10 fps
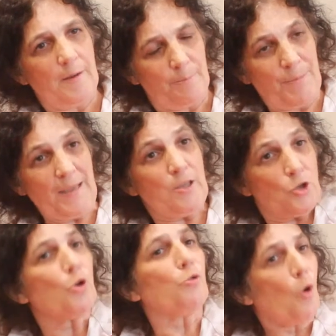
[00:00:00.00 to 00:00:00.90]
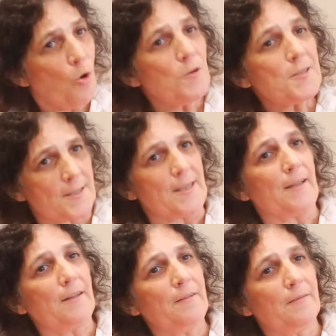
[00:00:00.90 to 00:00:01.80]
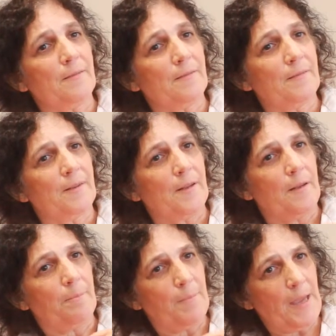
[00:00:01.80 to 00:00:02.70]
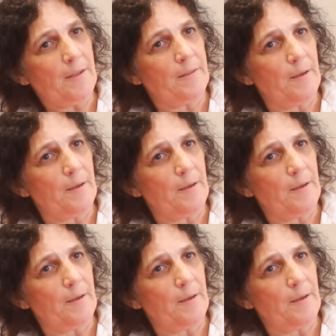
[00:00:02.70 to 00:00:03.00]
by your own cell, make